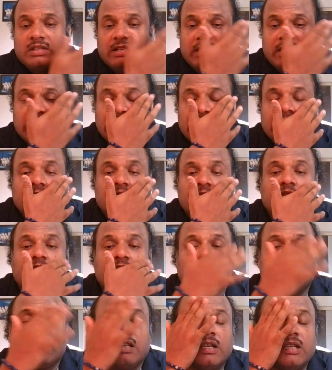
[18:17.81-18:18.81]
Here just we
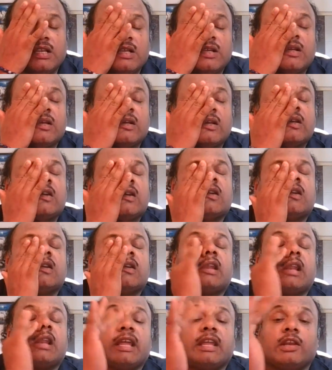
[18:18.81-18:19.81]
are
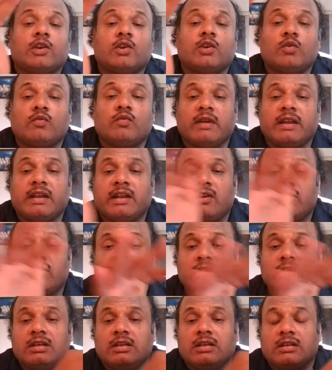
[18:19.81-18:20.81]
trying to find
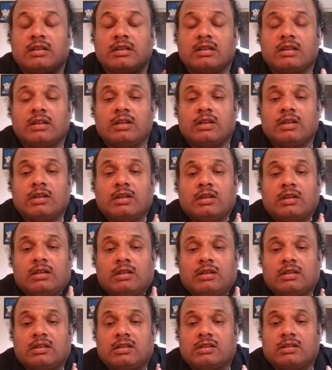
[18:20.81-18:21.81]
out the
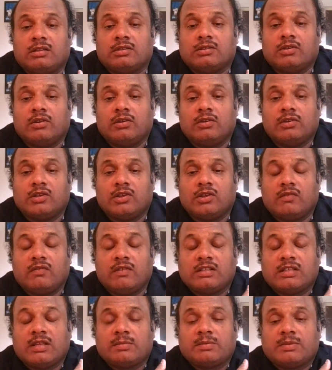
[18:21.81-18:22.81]
solution of
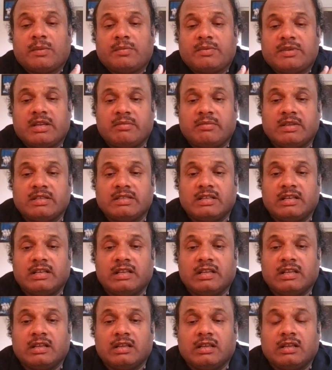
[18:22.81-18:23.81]
the subscription
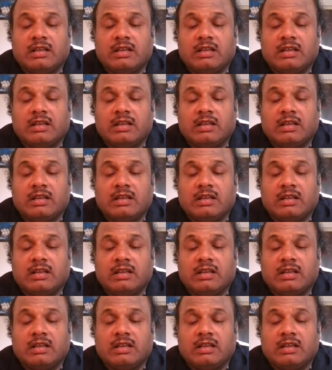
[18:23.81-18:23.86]
basically.